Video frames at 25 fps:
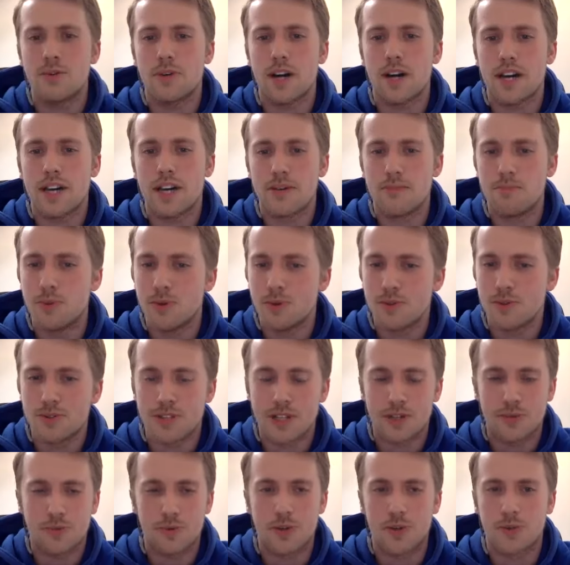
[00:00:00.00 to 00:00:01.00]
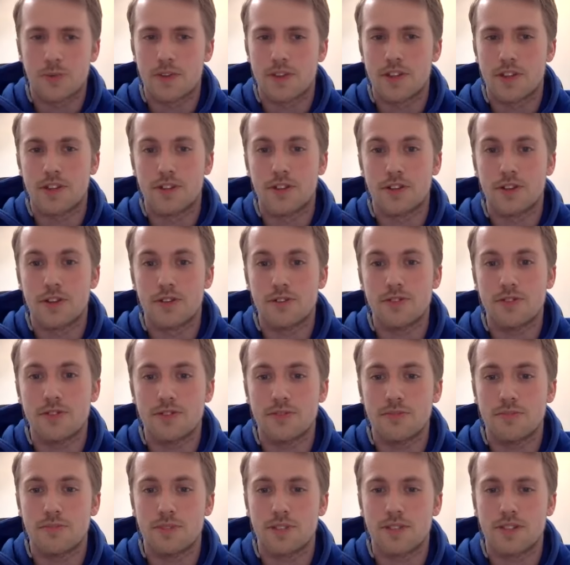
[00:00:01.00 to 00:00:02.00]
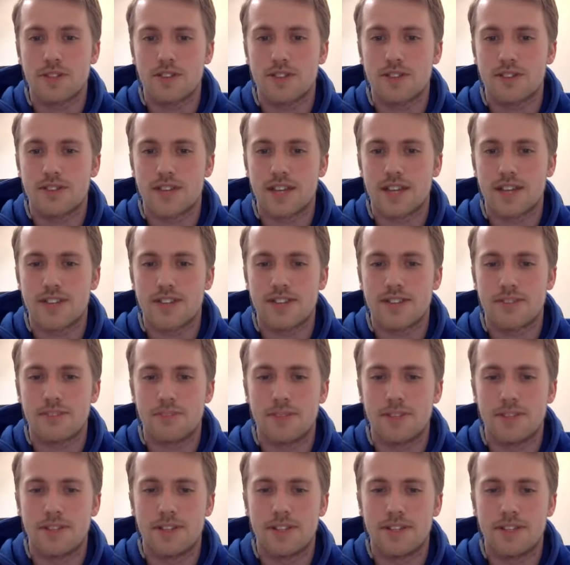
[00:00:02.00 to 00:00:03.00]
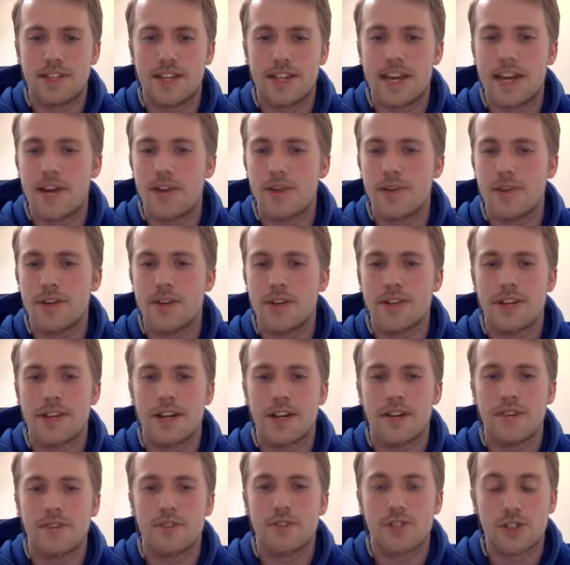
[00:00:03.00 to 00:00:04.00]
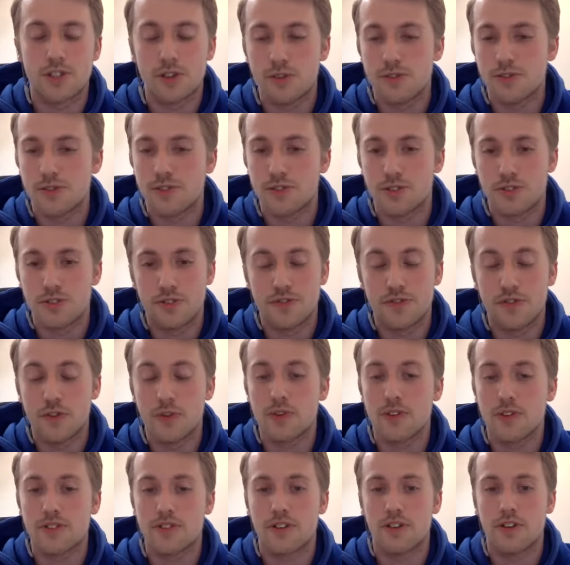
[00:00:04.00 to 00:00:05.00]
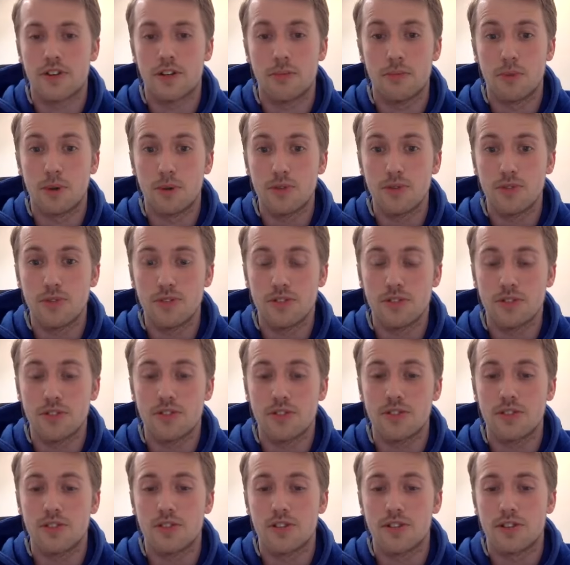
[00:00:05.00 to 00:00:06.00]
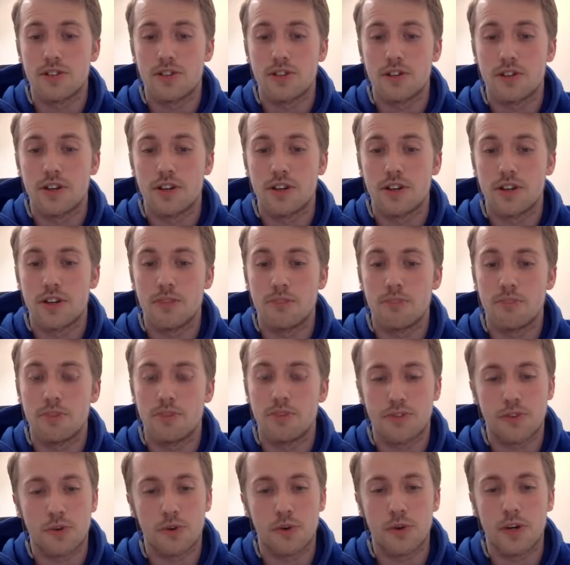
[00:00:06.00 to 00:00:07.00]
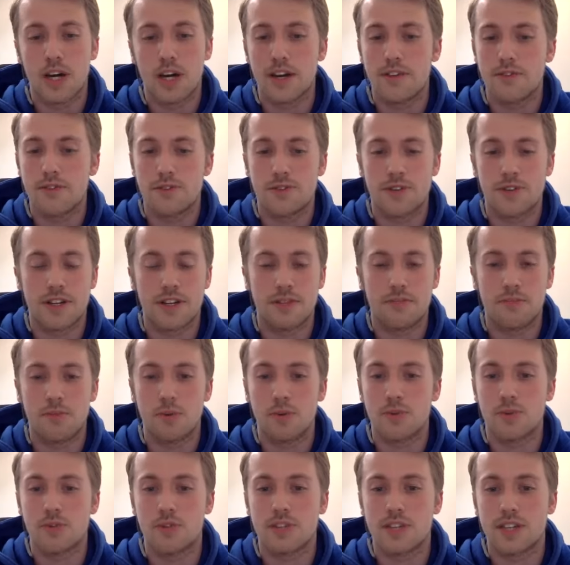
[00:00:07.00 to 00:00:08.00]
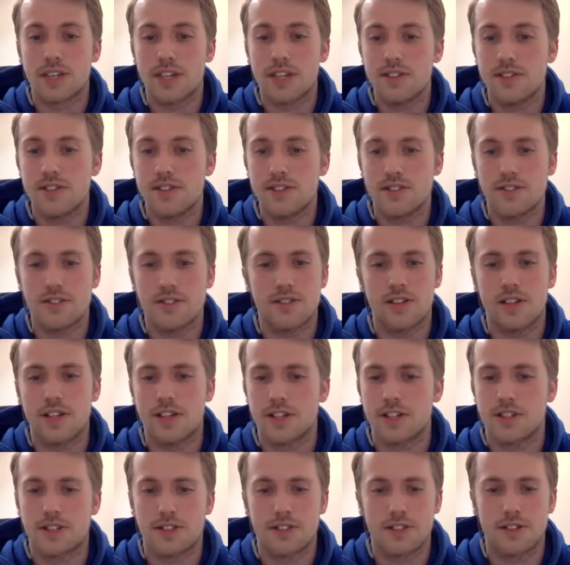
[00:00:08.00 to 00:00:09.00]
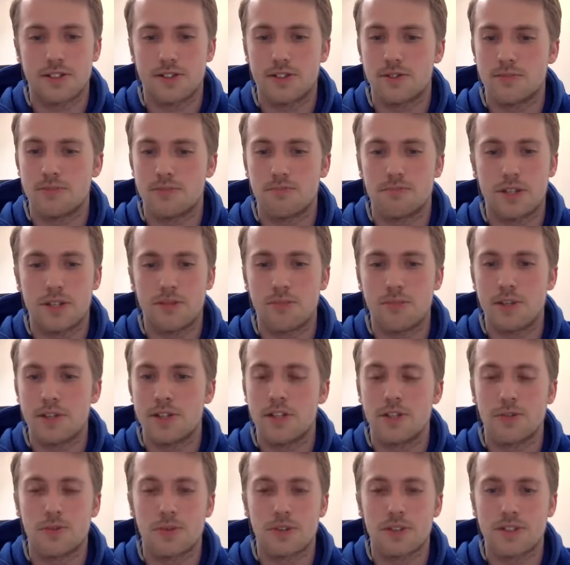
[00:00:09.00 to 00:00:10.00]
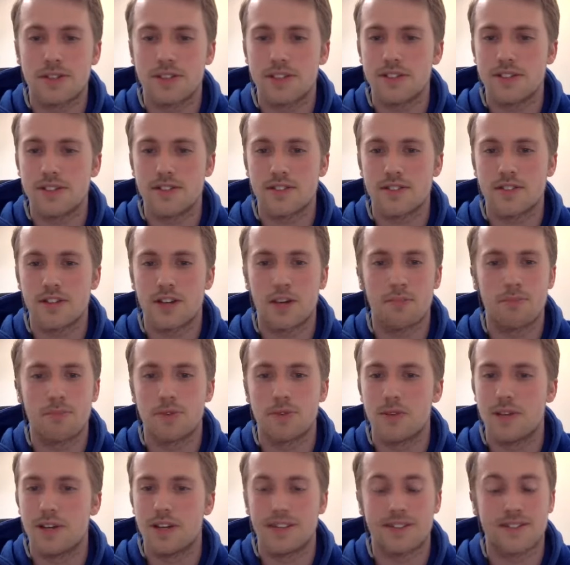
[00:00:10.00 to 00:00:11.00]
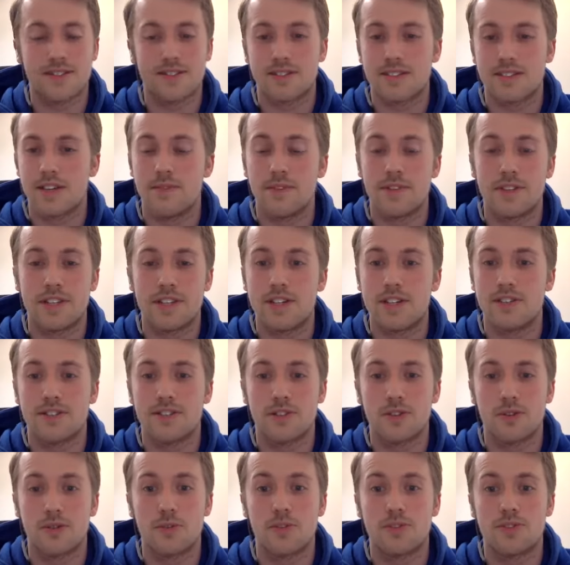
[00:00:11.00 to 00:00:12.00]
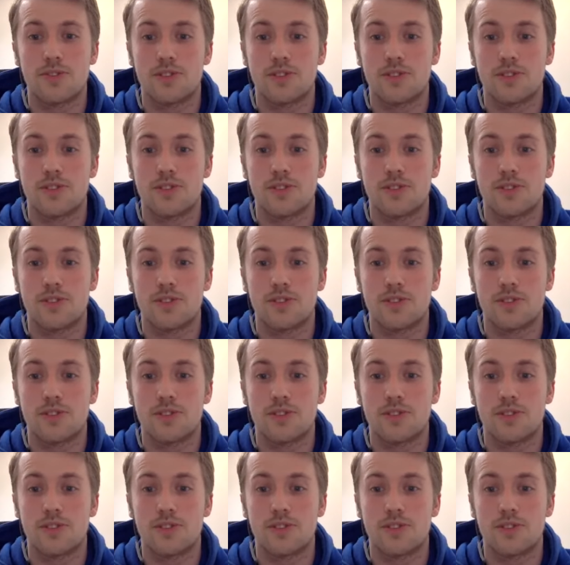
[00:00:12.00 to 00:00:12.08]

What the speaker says: I mostly work with adults because that's been the area that I've chosen to focus on the most. Before, I've trained both kids, like people in their 20s up to like 70 years old.